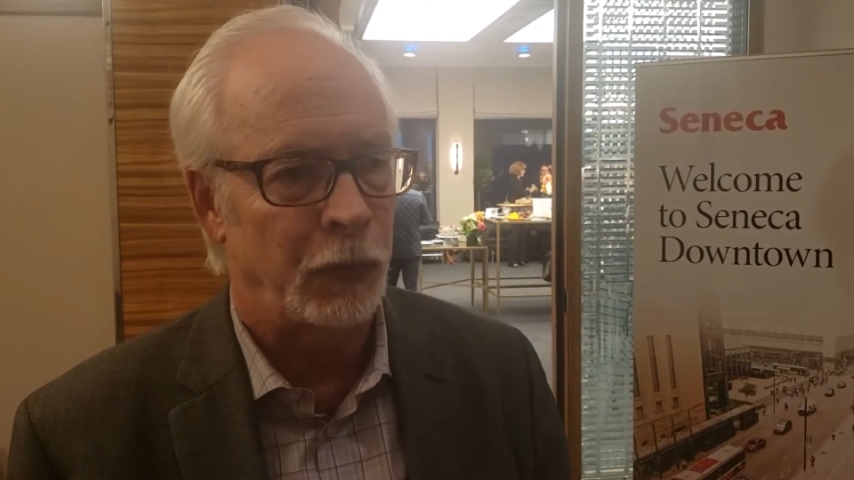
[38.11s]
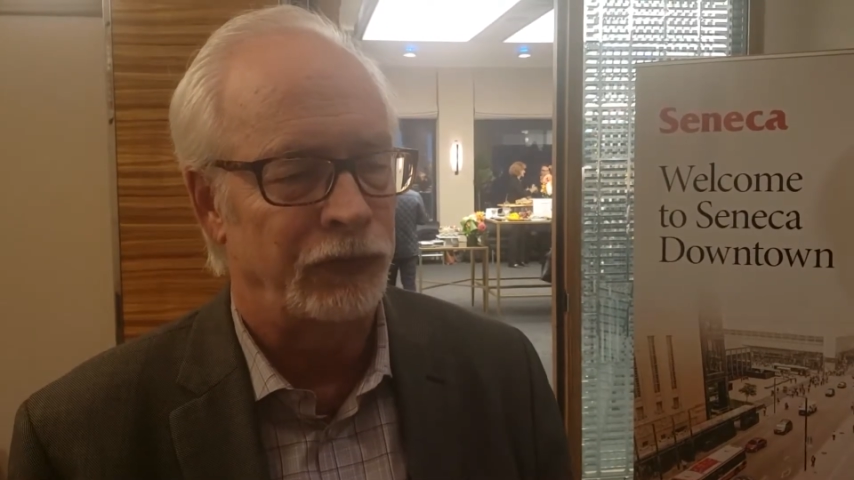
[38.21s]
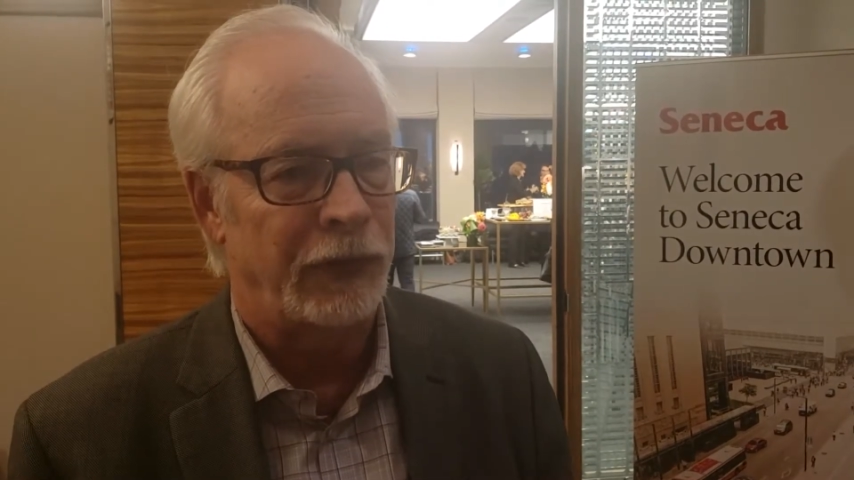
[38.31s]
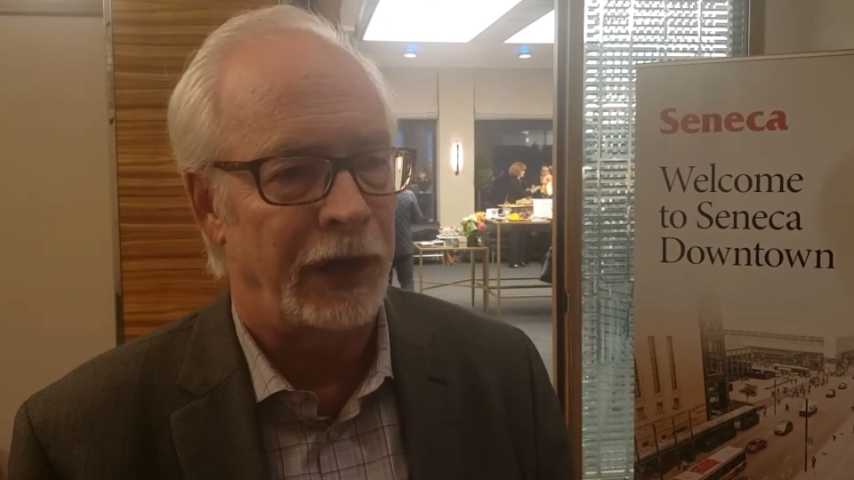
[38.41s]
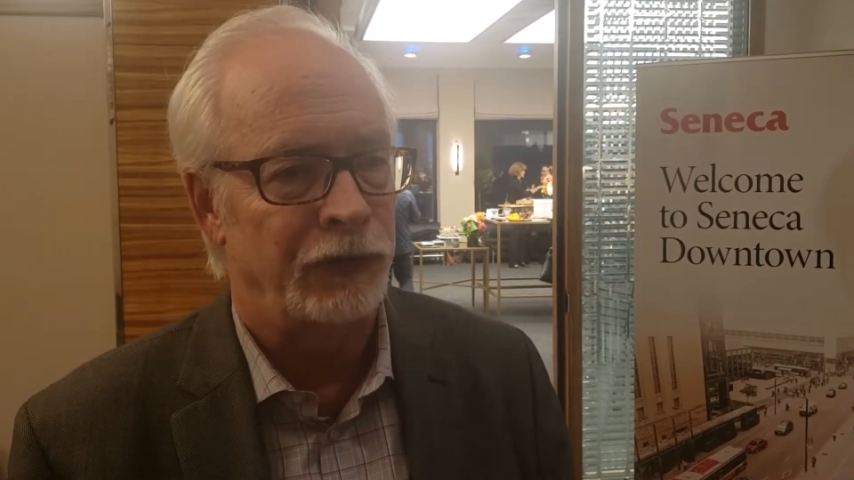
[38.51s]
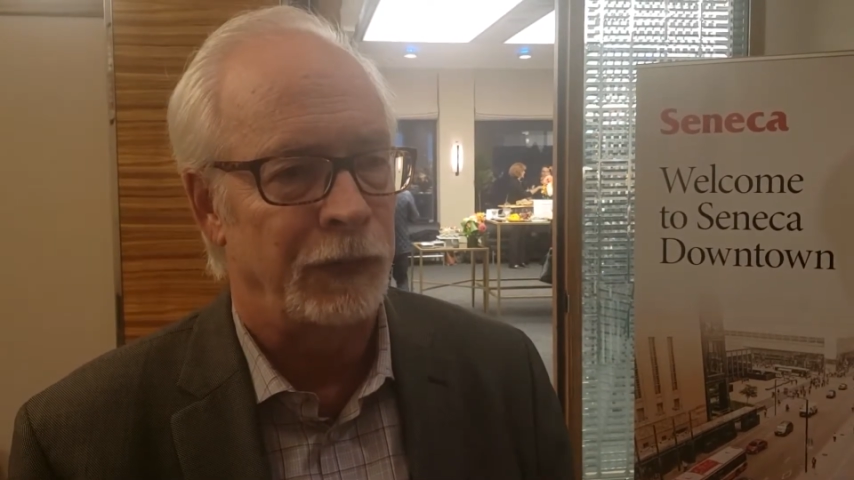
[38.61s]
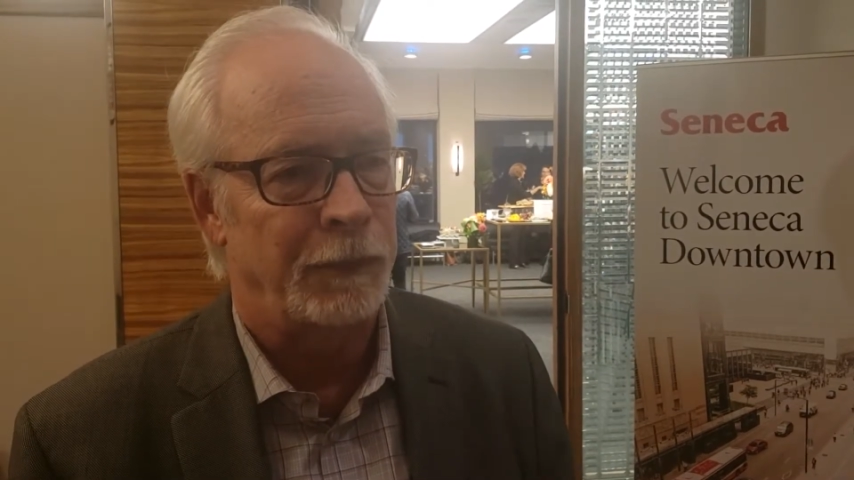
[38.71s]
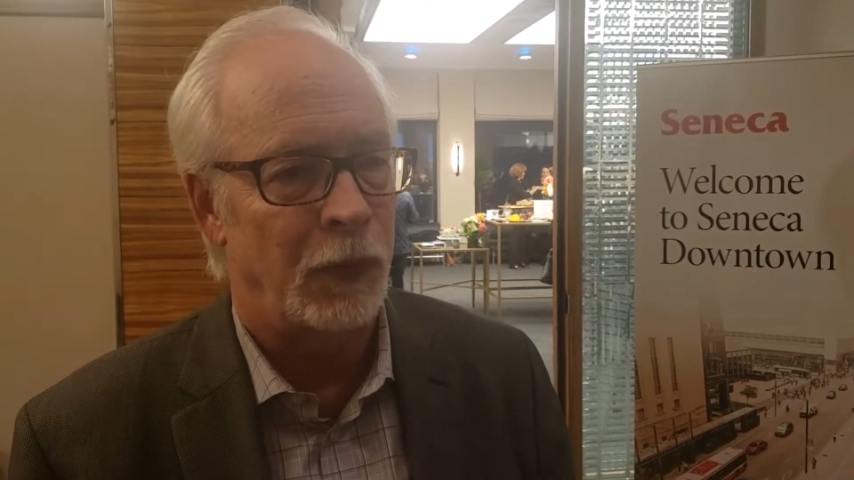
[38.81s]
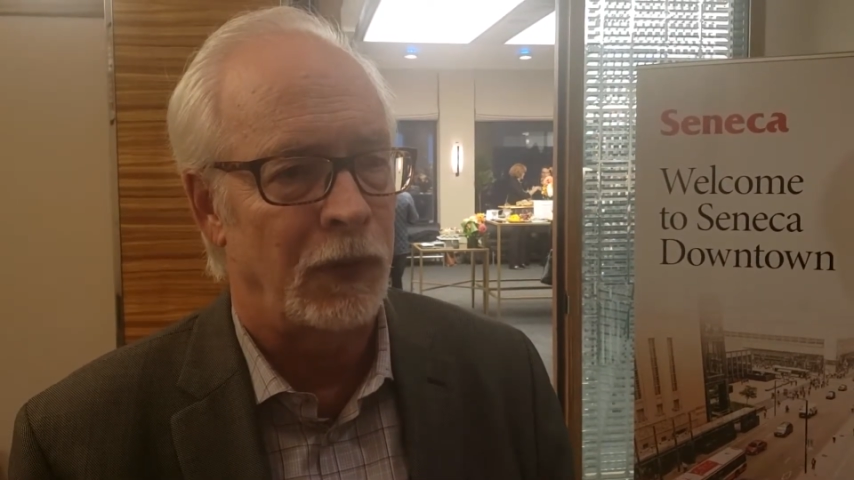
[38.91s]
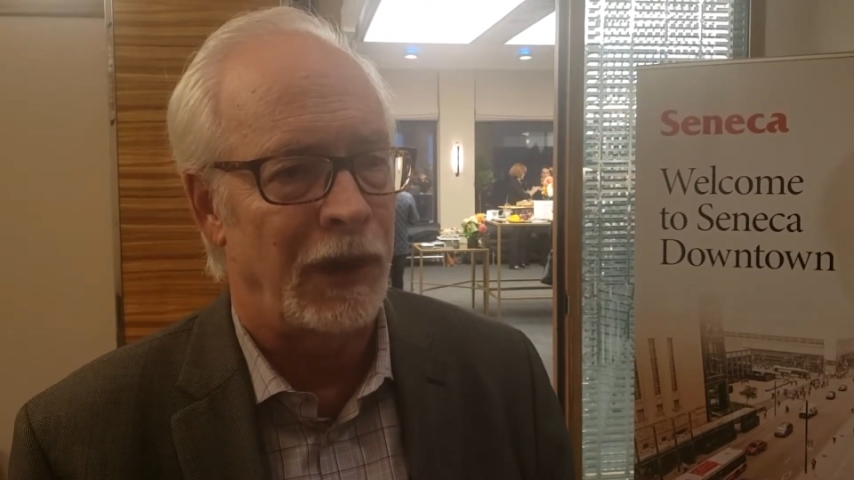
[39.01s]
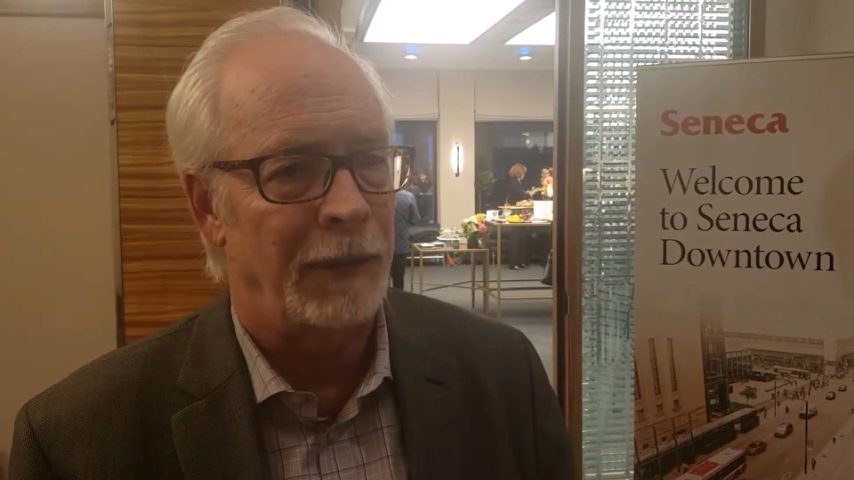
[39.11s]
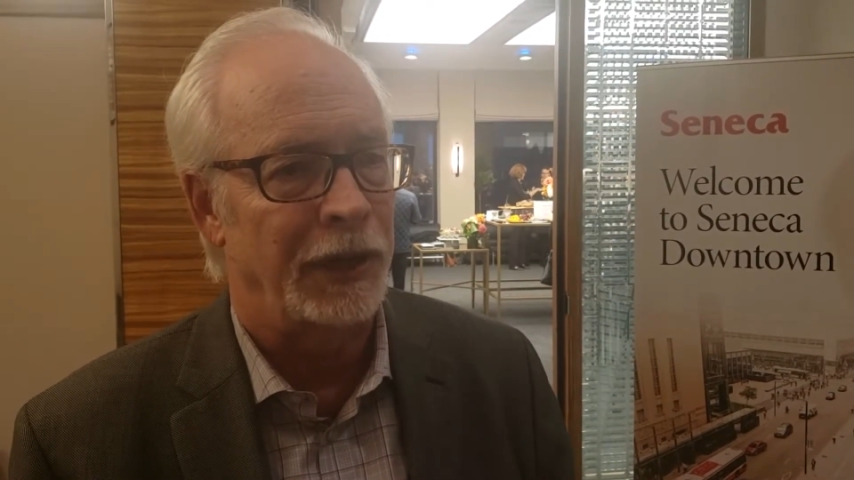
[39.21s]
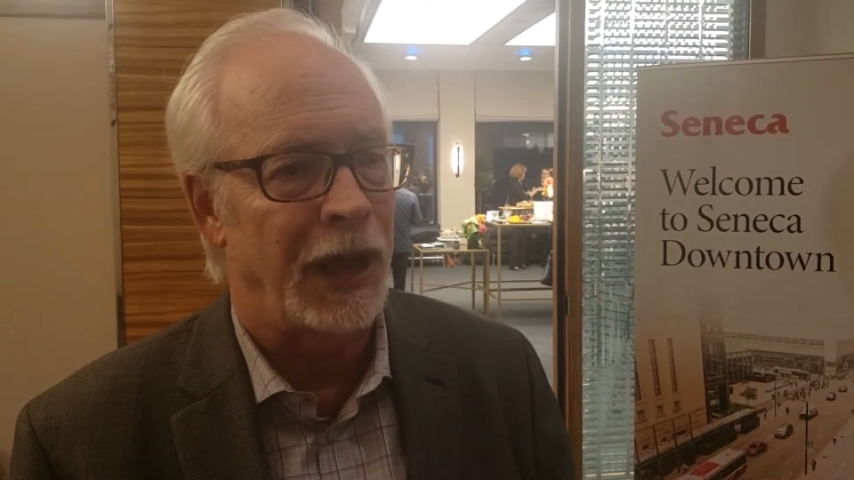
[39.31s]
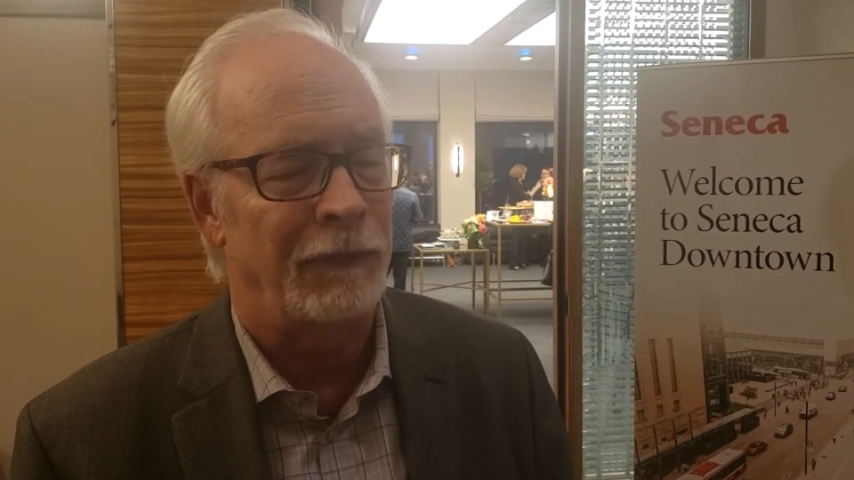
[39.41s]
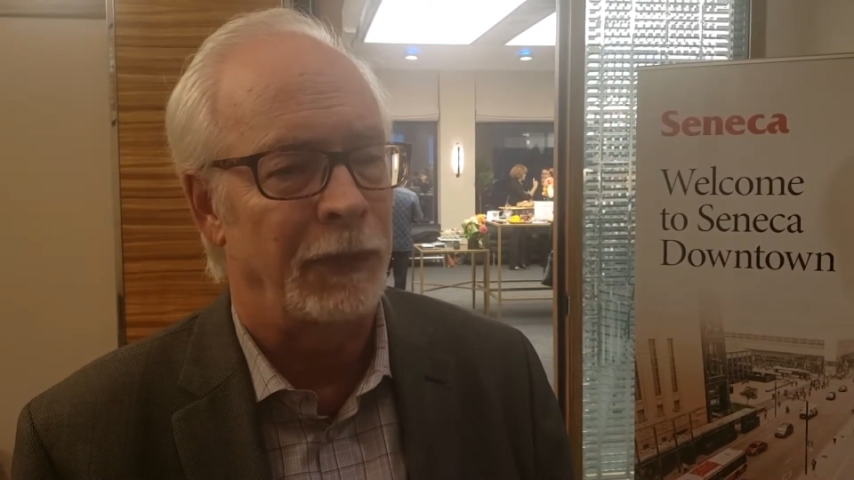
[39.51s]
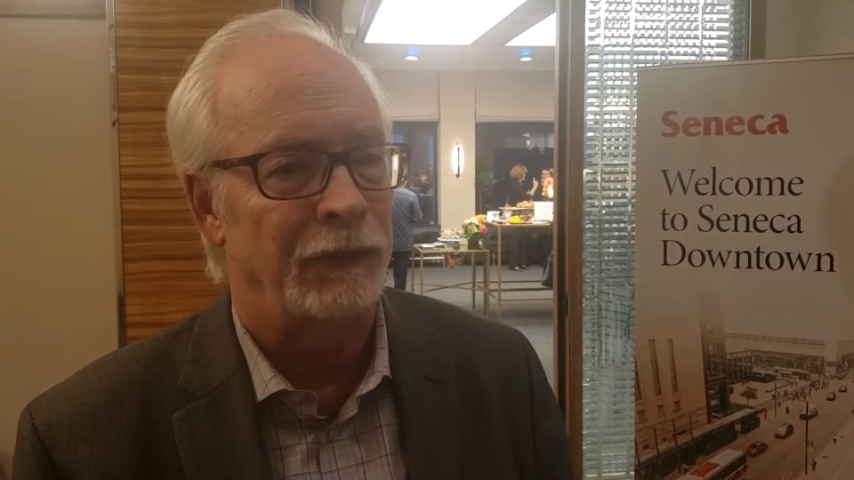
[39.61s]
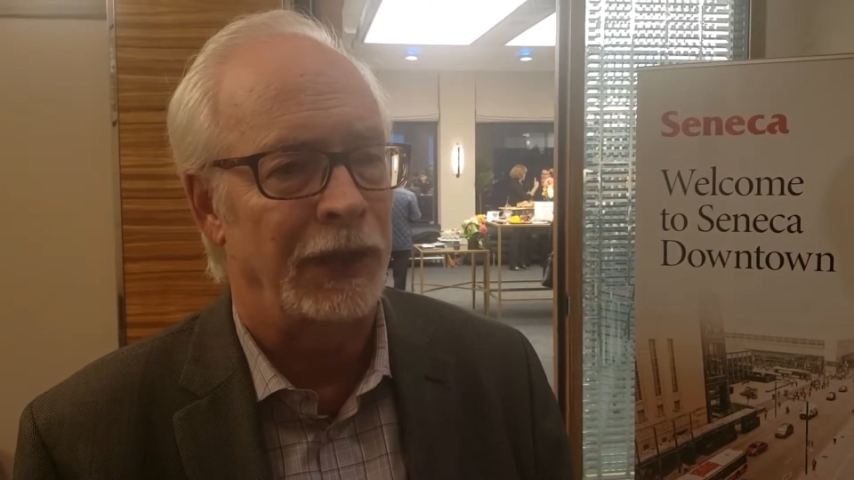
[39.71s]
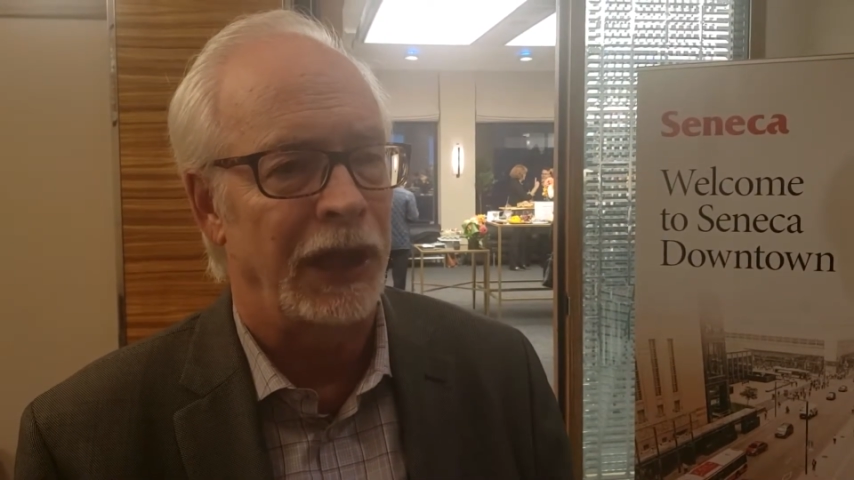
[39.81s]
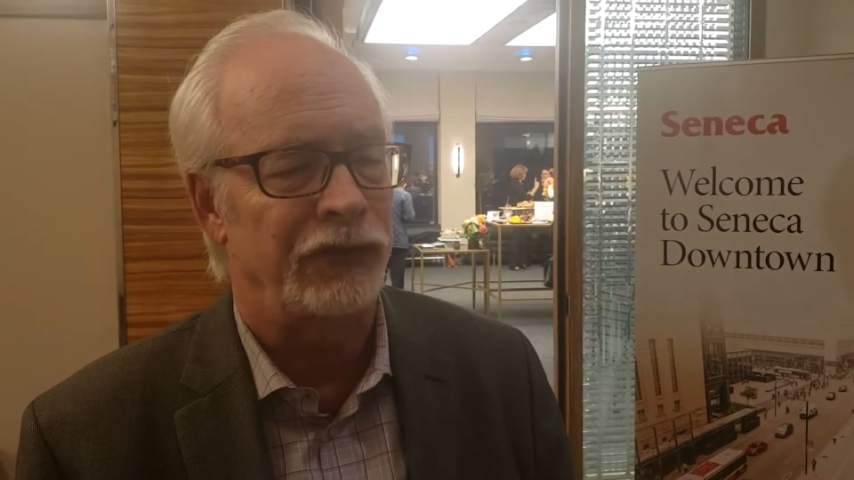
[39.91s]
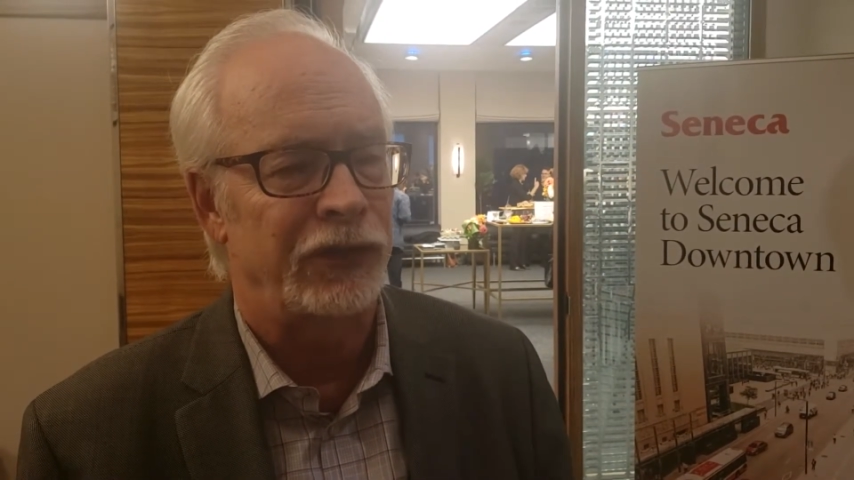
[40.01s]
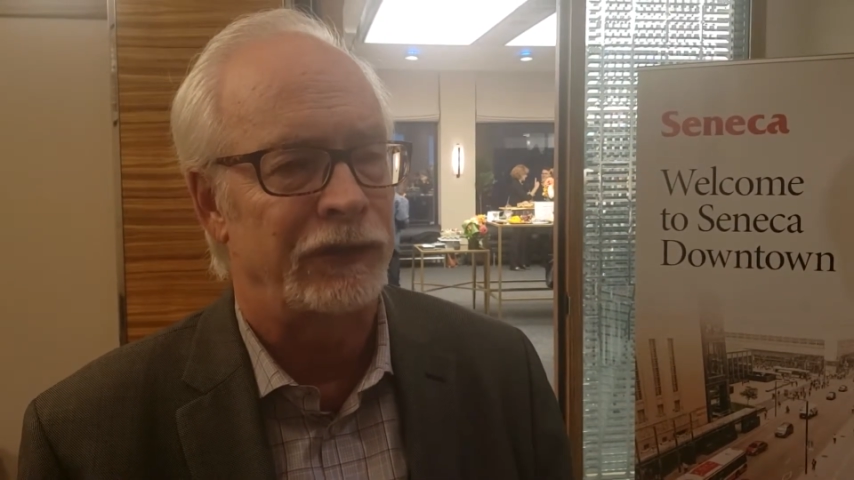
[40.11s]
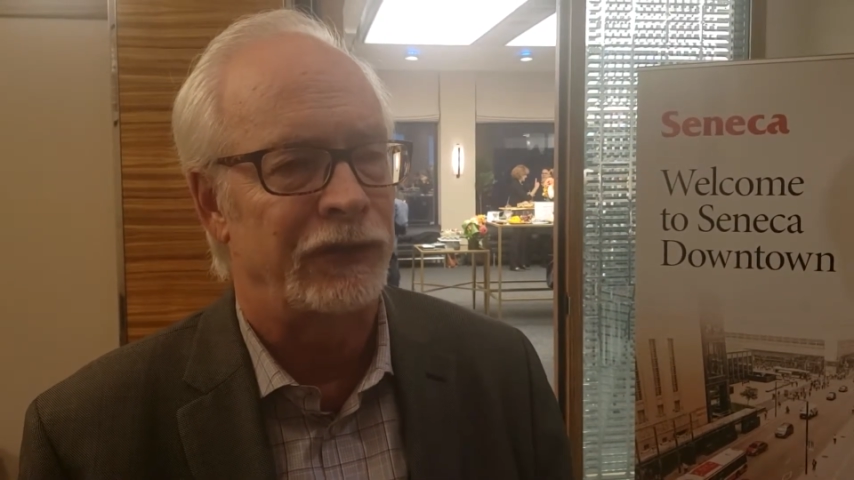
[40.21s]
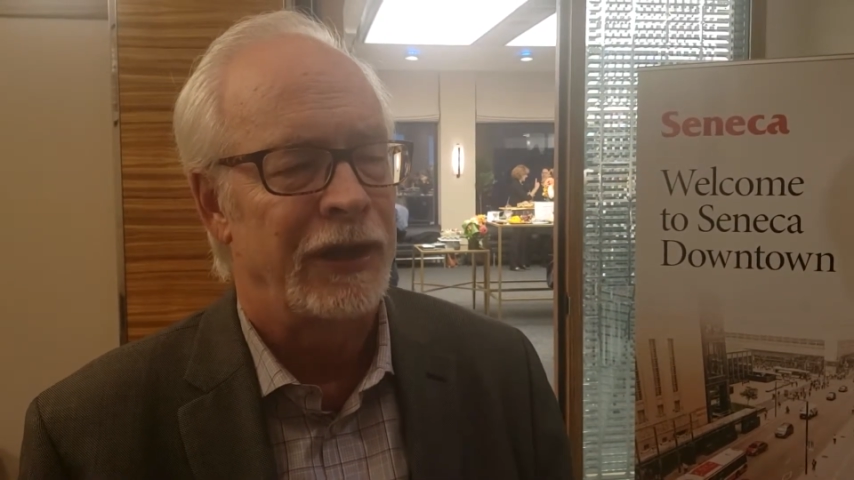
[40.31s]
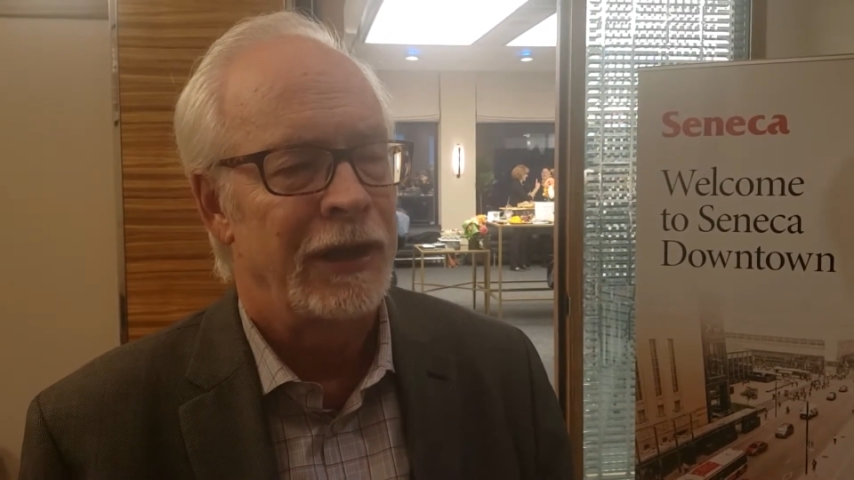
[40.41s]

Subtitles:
postgraduate program in government relations,